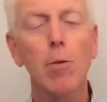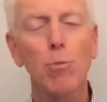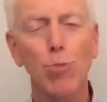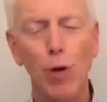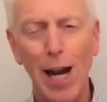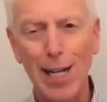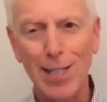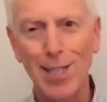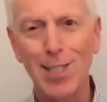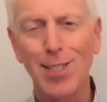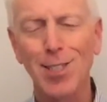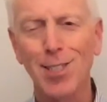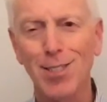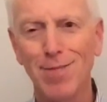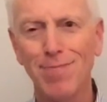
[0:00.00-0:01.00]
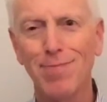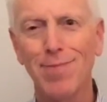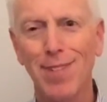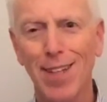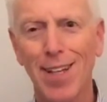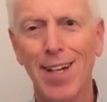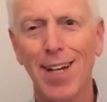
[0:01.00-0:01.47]
Practice
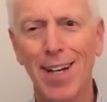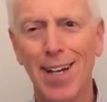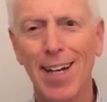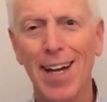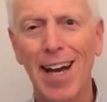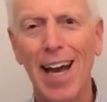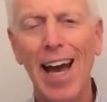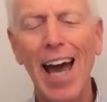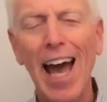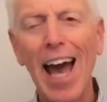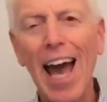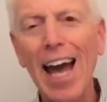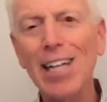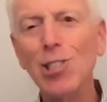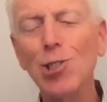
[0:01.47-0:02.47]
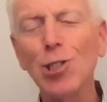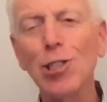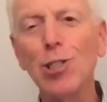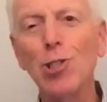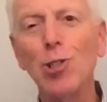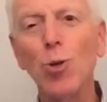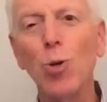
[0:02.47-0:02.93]

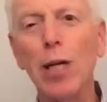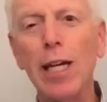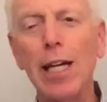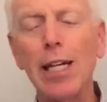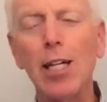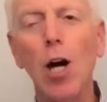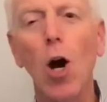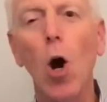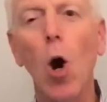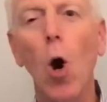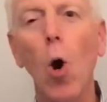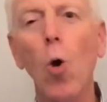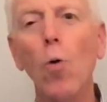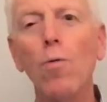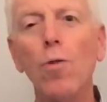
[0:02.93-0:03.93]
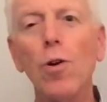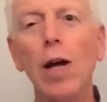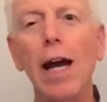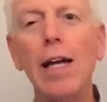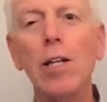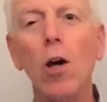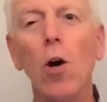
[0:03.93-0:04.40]
actually doing it over
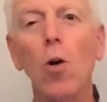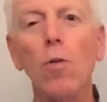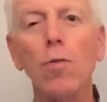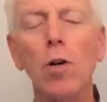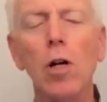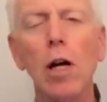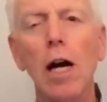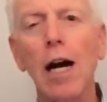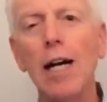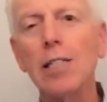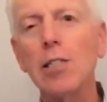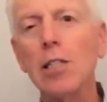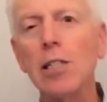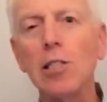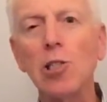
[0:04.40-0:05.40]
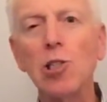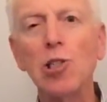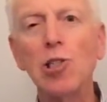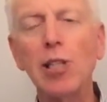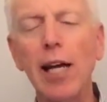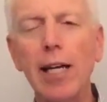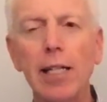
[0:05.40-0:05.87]
and over until it's
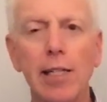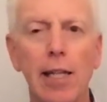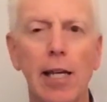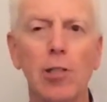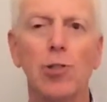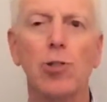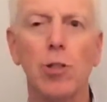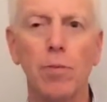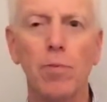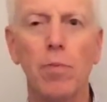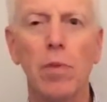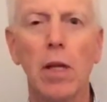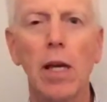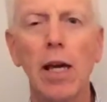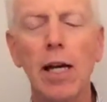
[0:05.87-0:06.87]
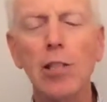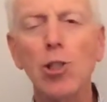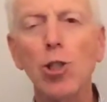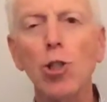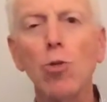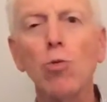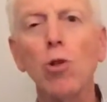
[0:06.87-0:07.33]
second nature,
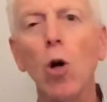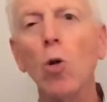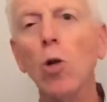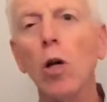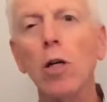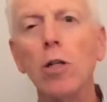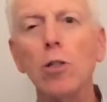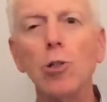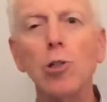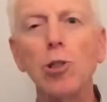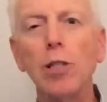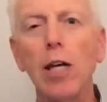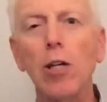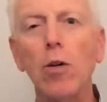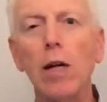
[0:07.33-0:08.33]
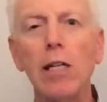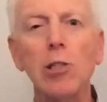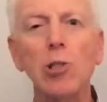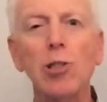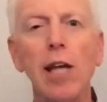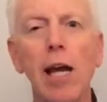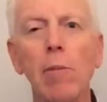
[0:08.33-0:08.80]
until you no longer stutter and
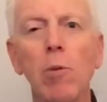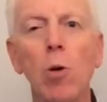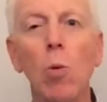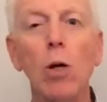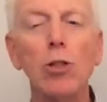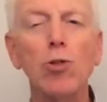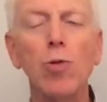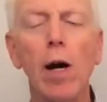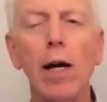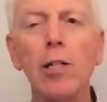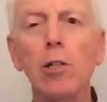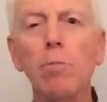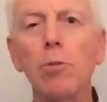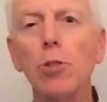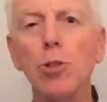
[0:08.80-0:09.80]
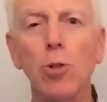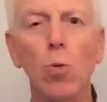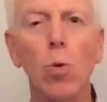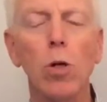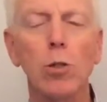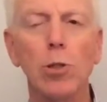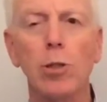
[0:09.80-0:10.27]
stammer while trying to put your
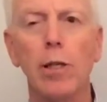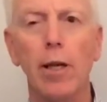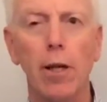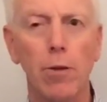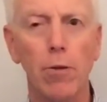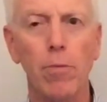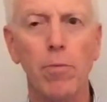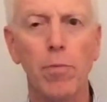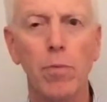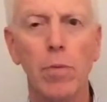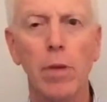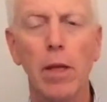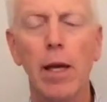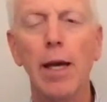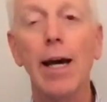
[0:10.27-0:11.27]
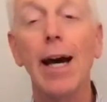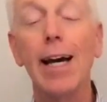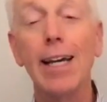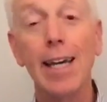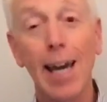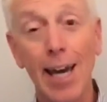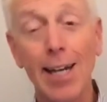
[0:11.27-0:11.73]
words together.
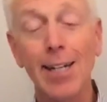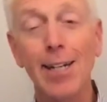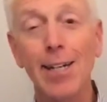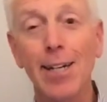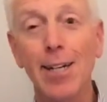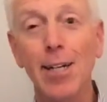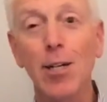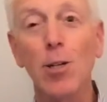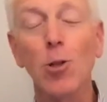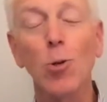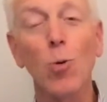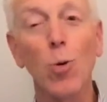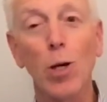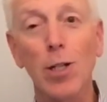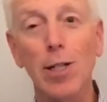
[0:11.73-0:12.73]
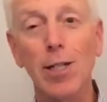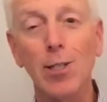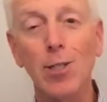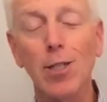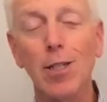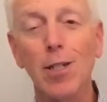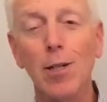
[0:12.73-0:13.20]
Again, the word
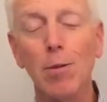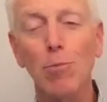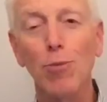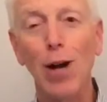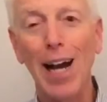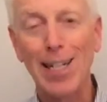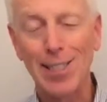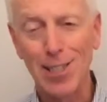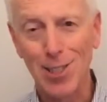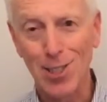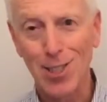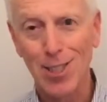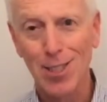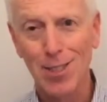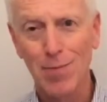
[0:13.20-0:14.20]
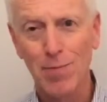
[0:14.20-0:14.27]
is practice.